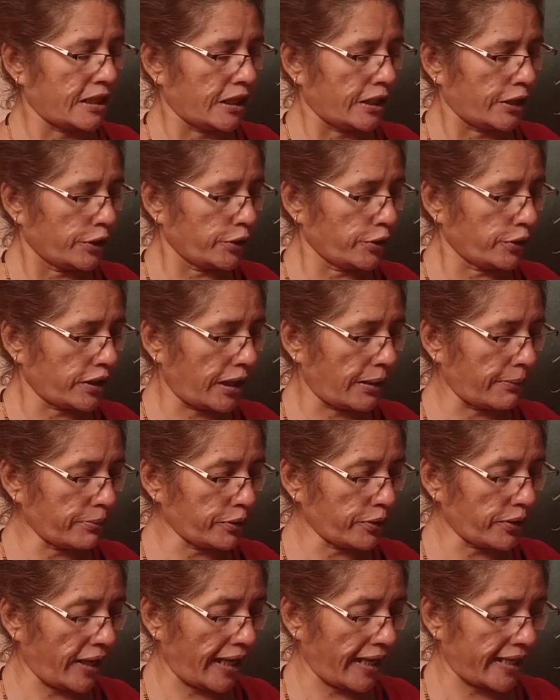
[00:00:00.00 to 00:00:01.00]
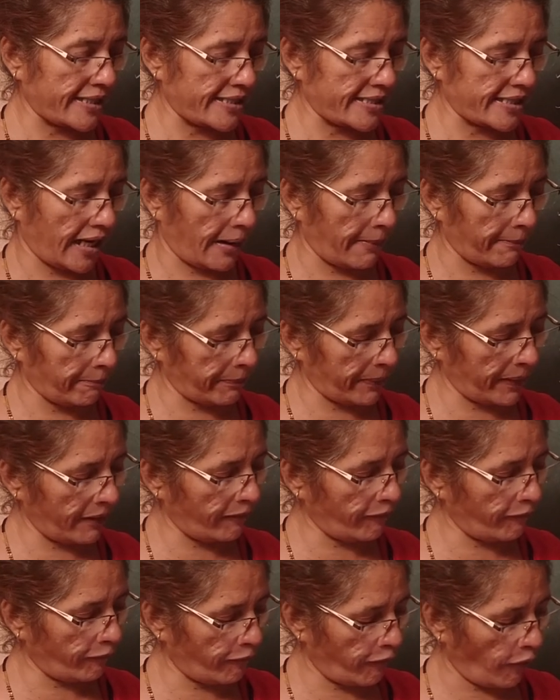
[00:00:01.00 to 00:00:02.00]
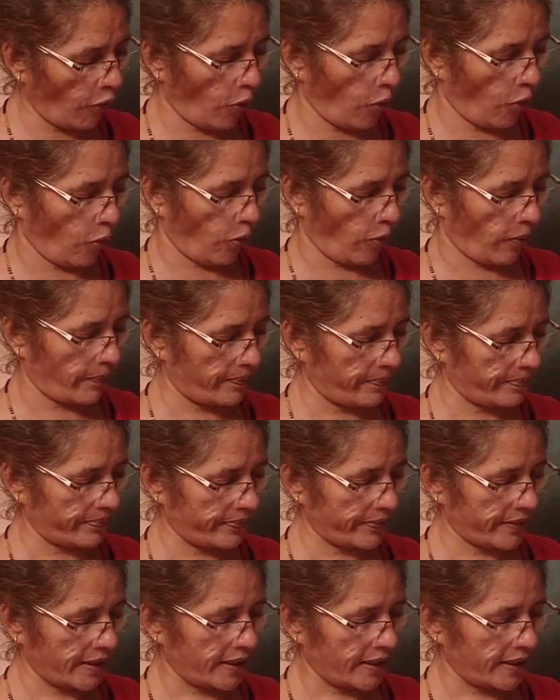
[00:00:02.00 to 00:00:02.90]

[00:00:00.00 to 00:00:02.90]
You come to example 4.